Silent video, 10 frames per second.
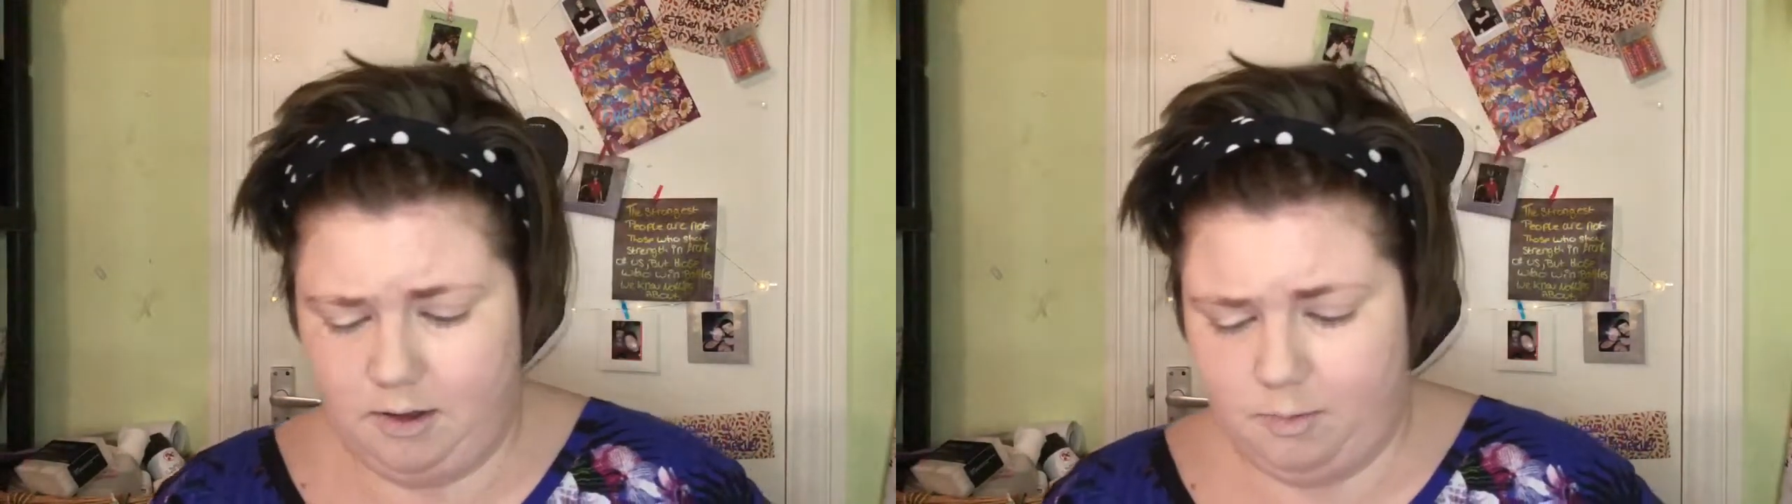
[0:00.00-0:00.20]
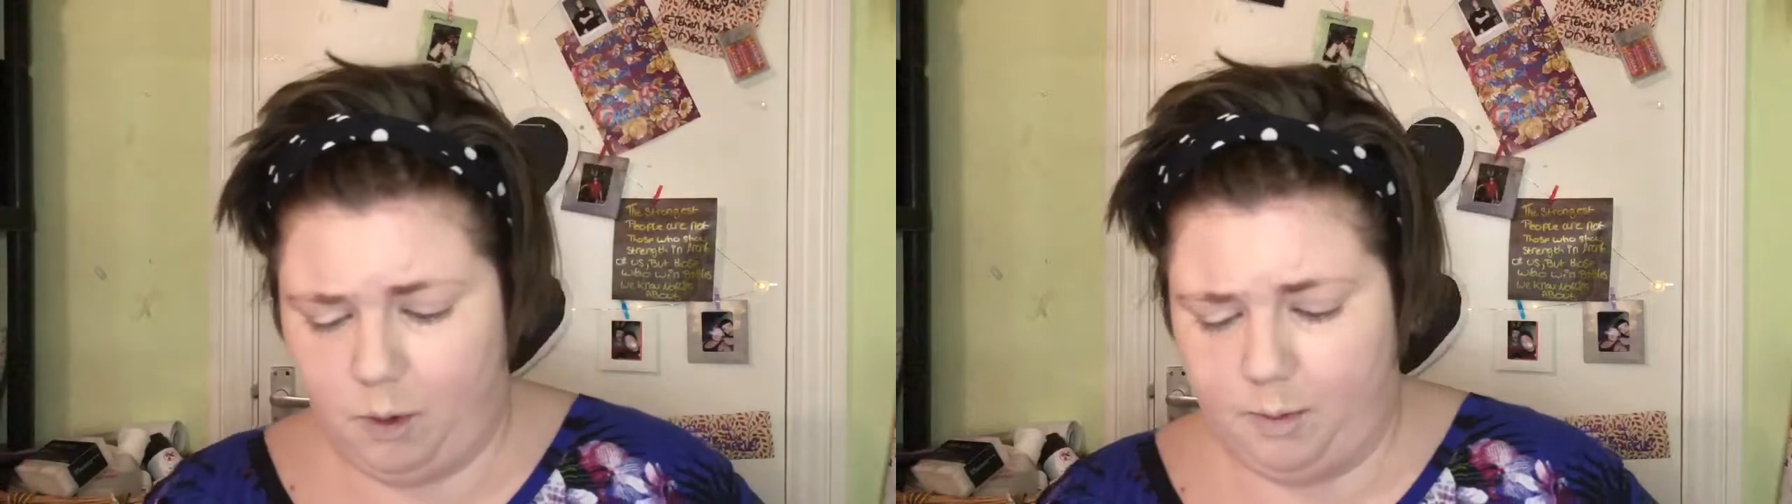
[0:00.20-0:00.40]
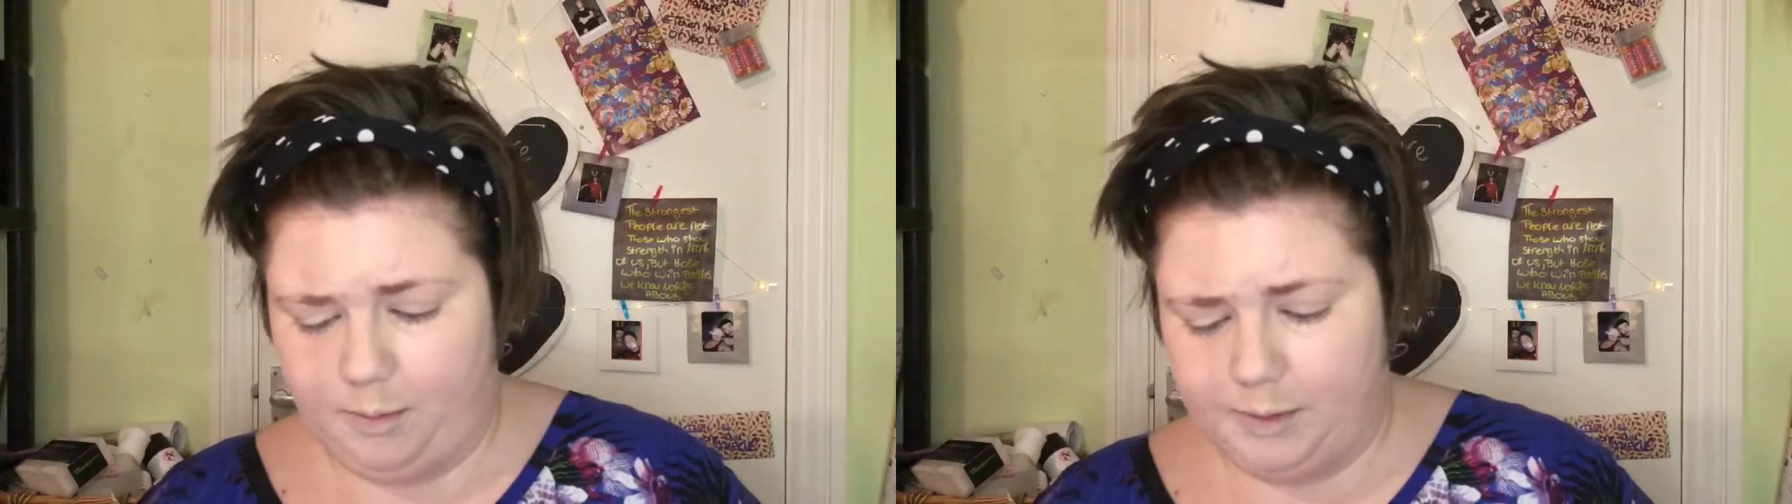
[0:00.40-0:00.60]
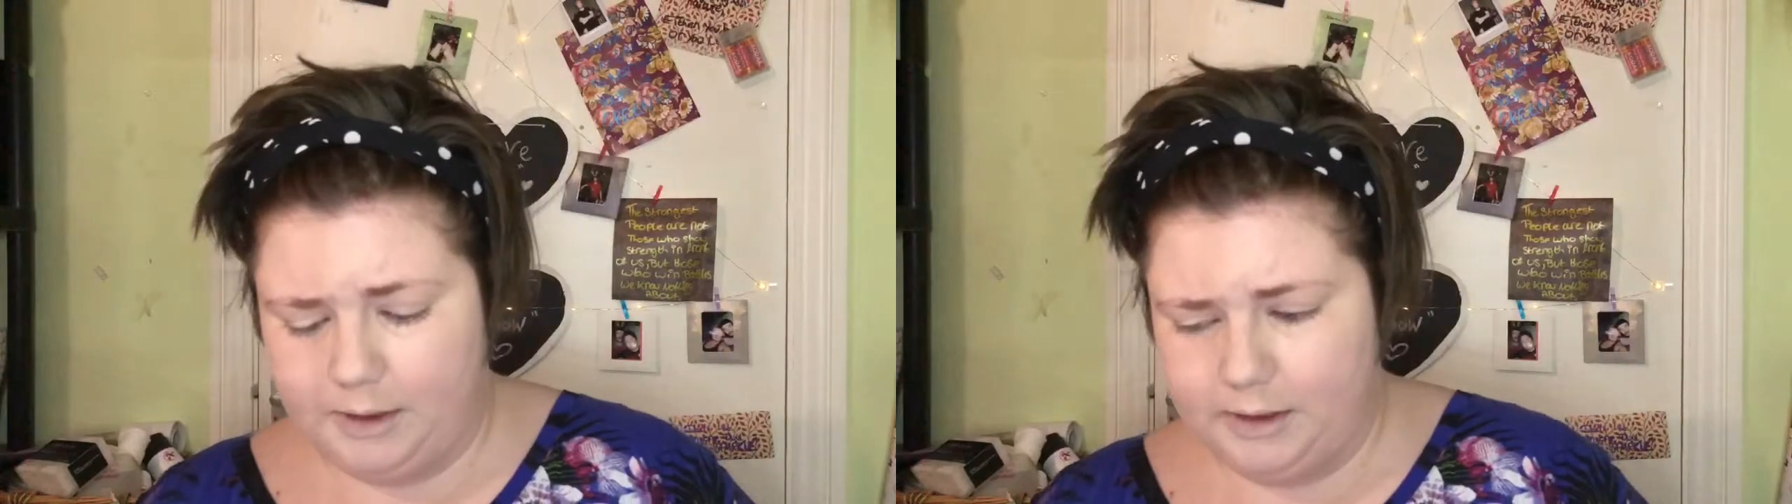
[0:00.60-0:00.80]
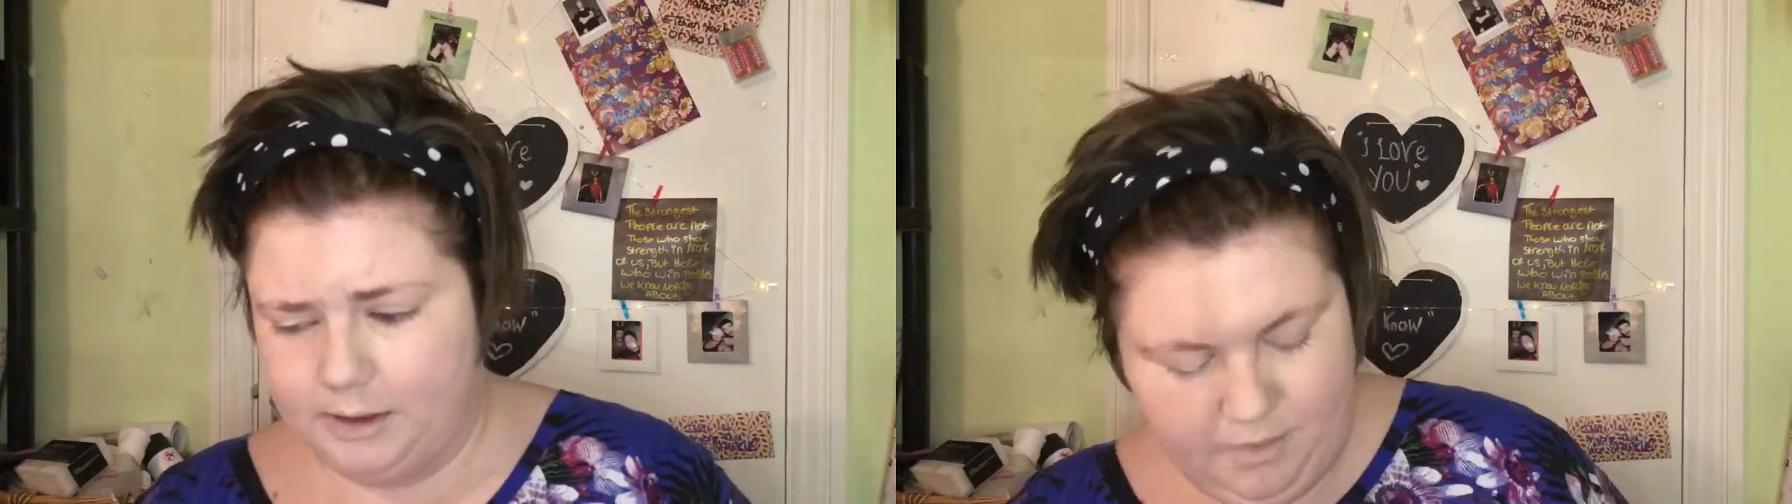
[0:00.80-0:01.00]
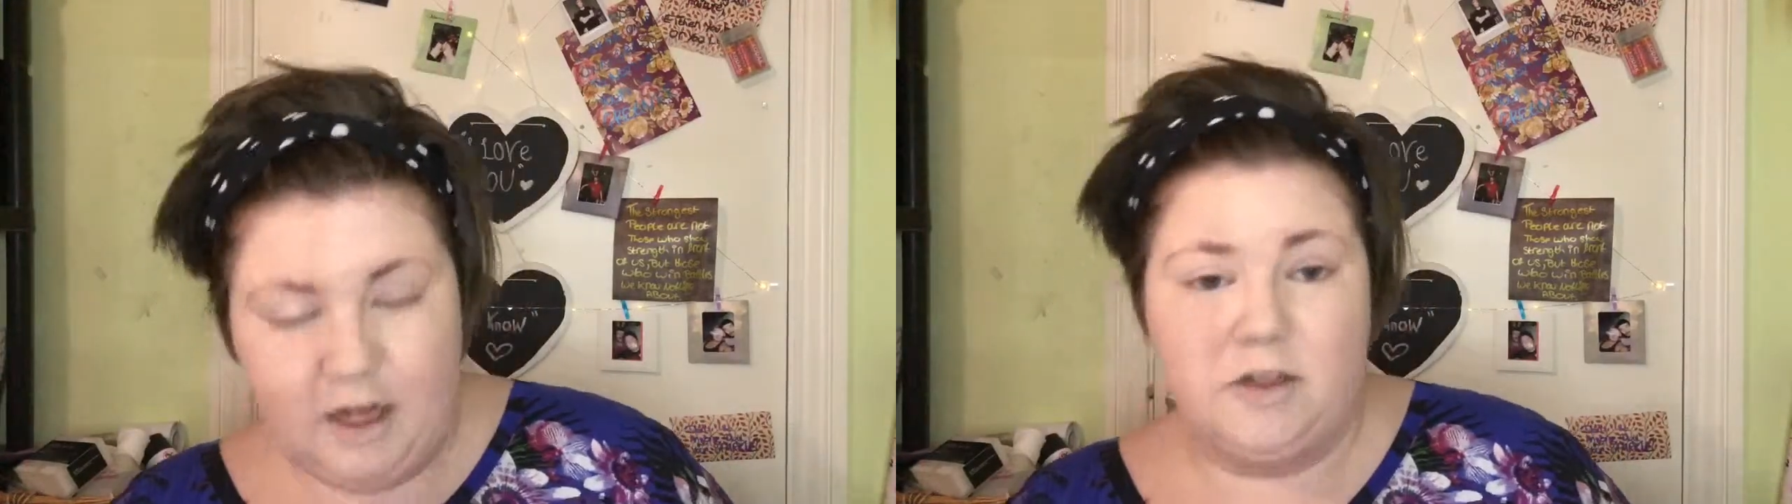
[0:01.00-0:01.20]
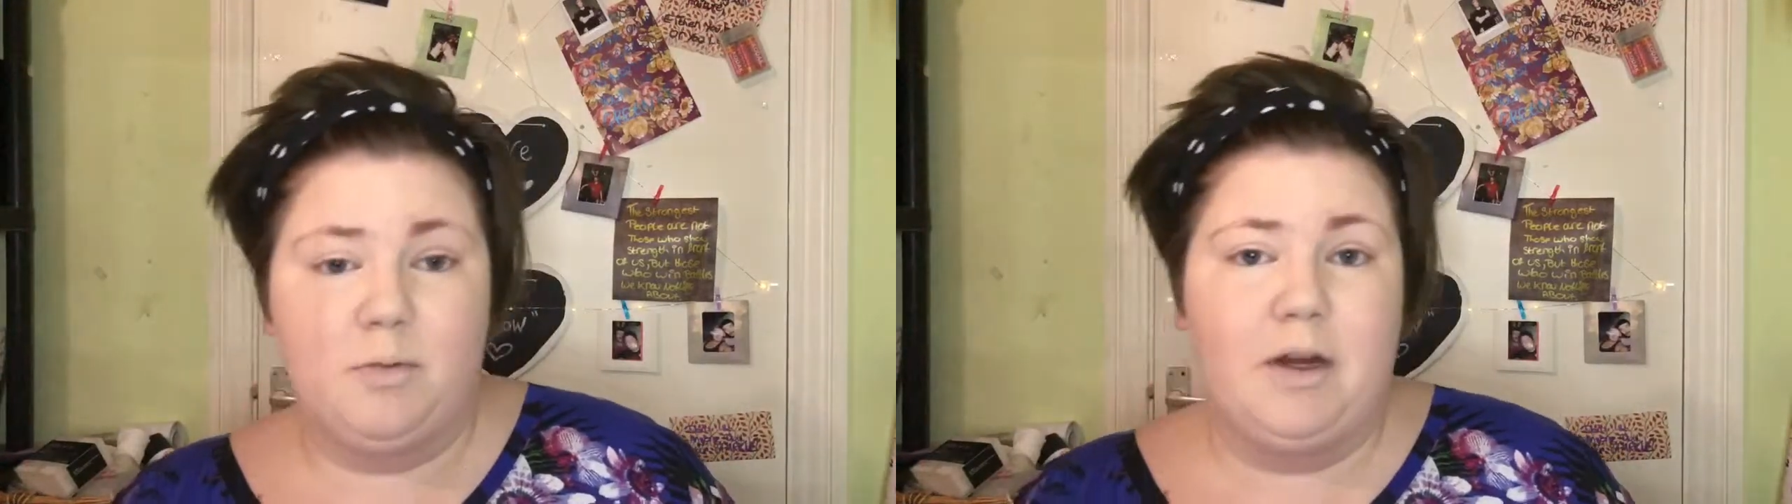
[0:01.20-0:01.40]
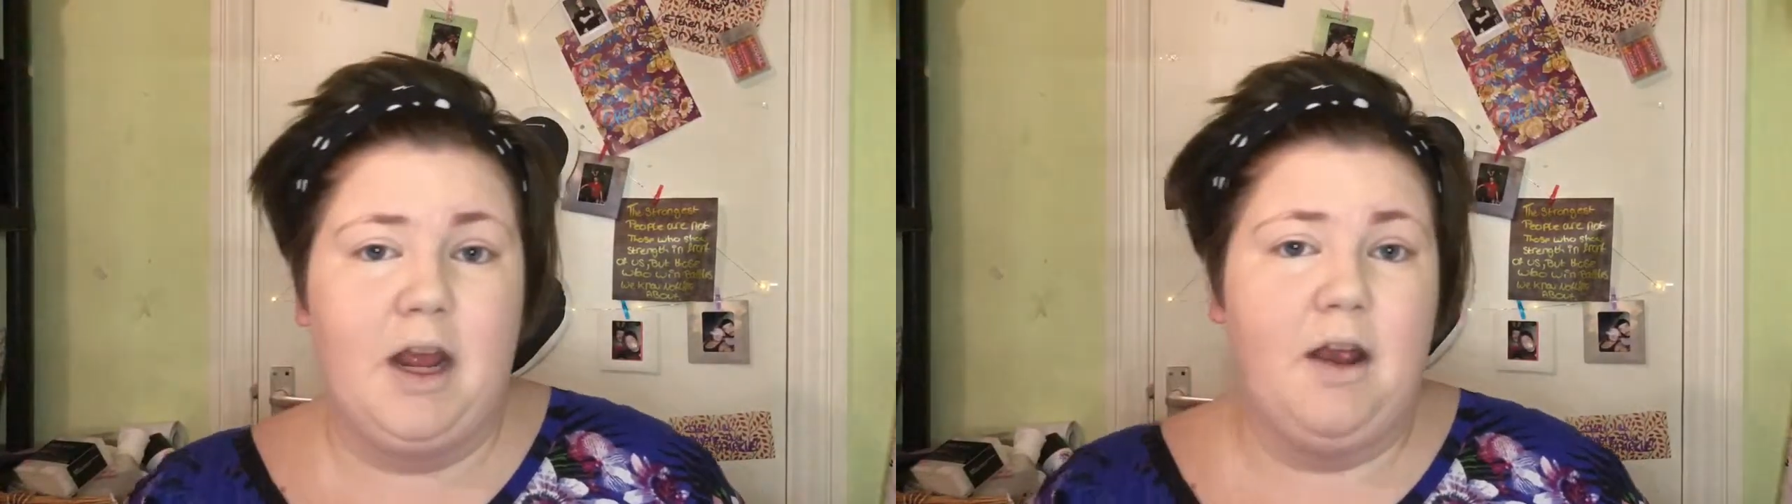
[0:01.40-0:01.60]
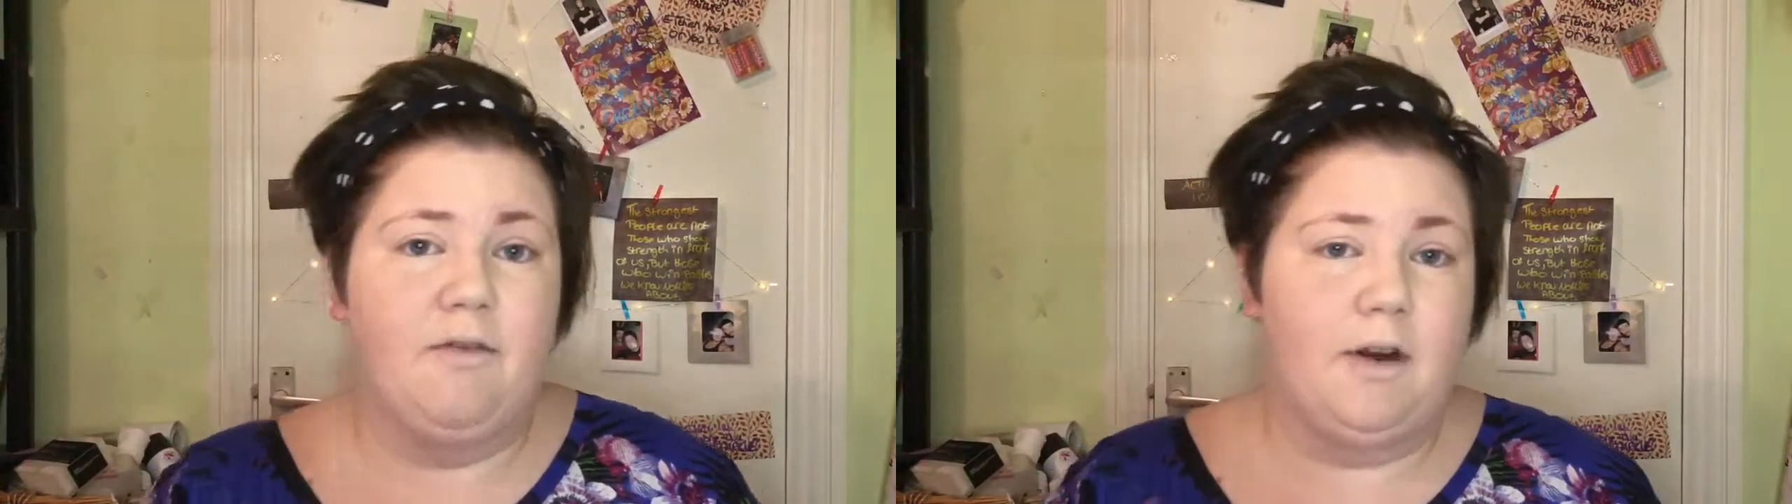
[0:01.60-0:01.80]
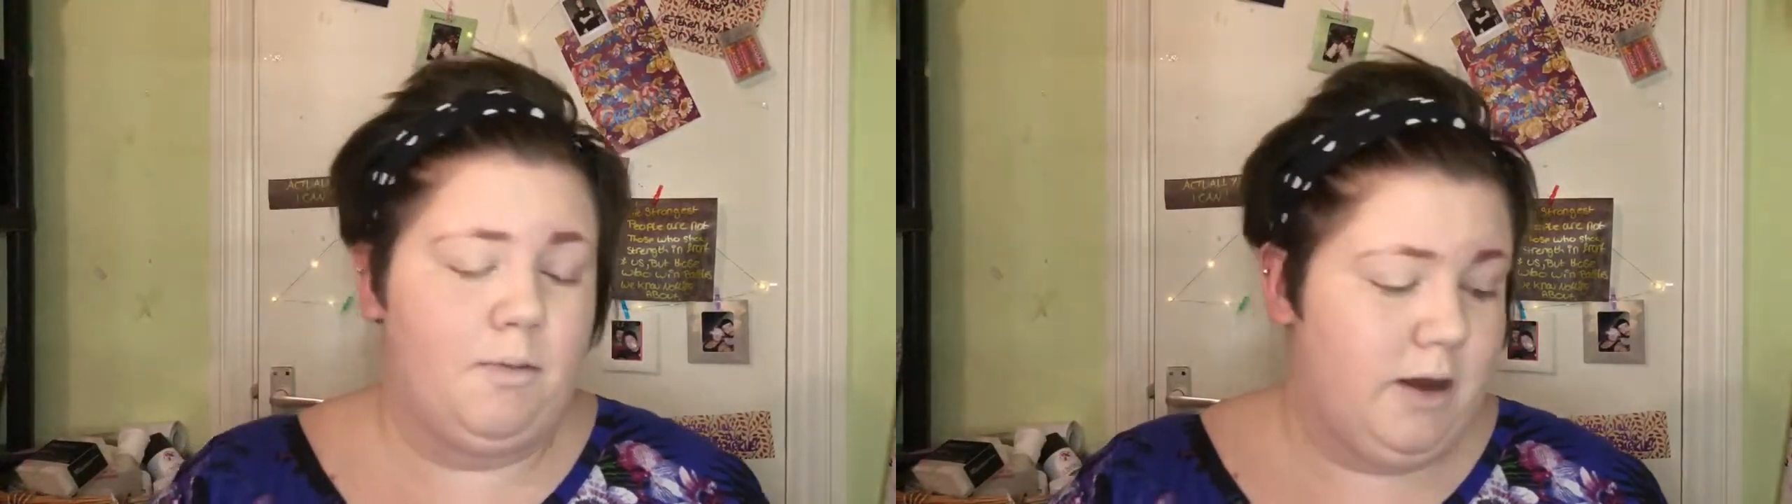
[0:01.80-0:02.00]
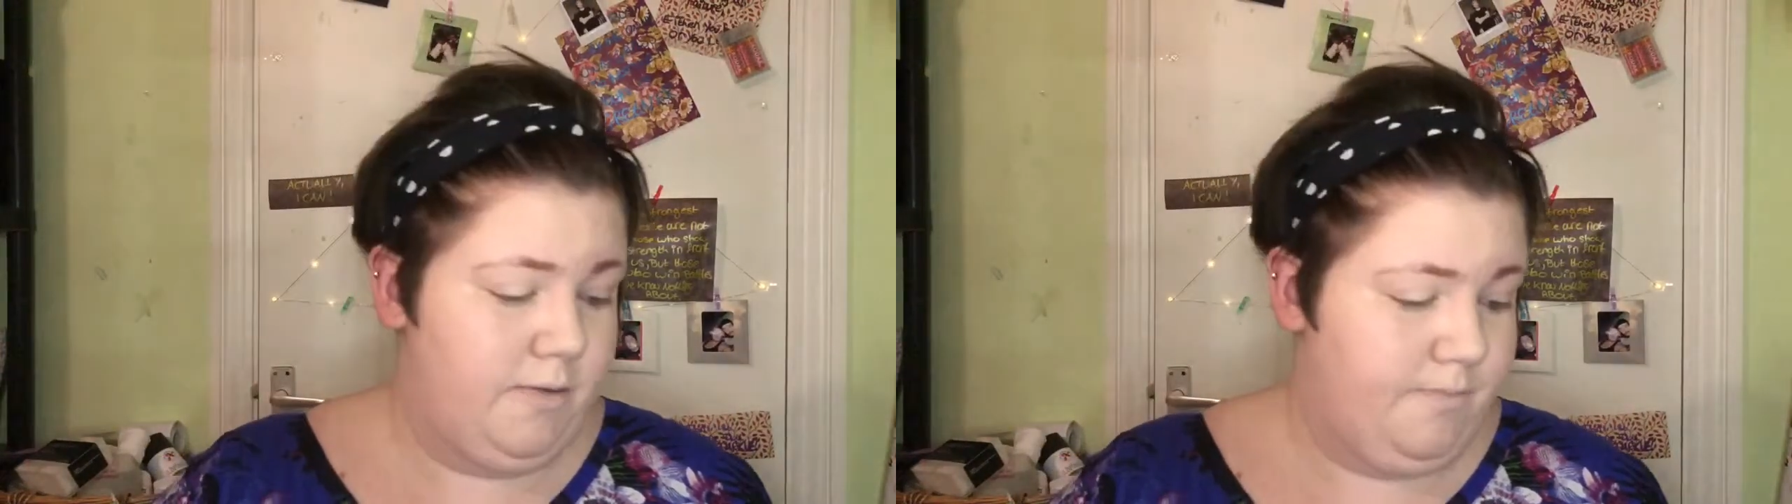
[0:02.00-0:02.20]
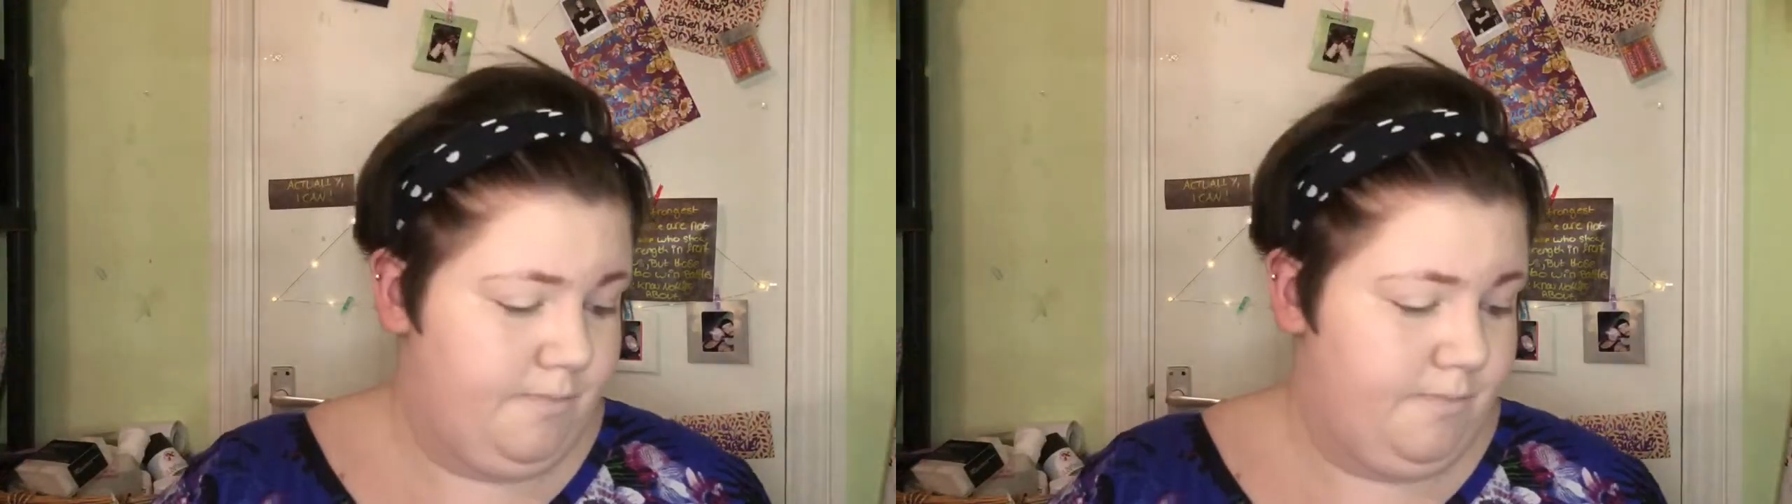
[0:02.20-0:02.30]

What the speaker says: Probably. That just went everywhere.